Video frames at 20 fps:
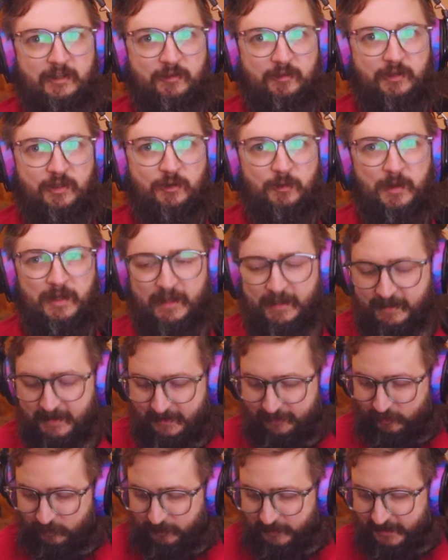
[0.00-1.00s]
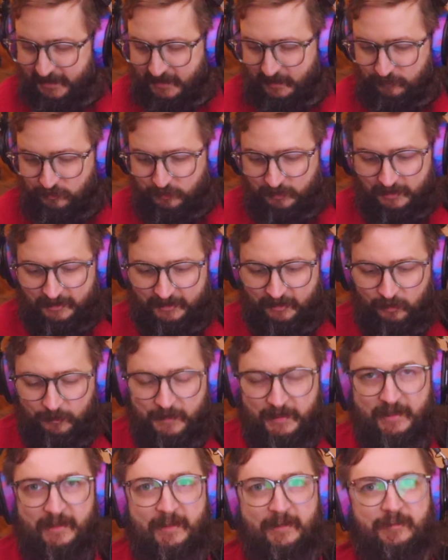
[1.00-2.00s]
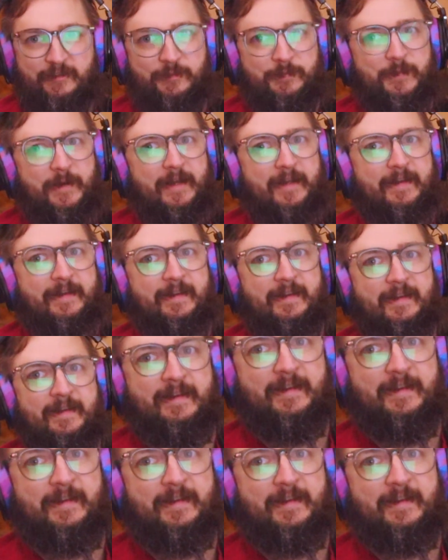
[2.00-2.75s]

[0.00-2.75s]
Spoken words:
You will inevitably end up doing a little bit of this, but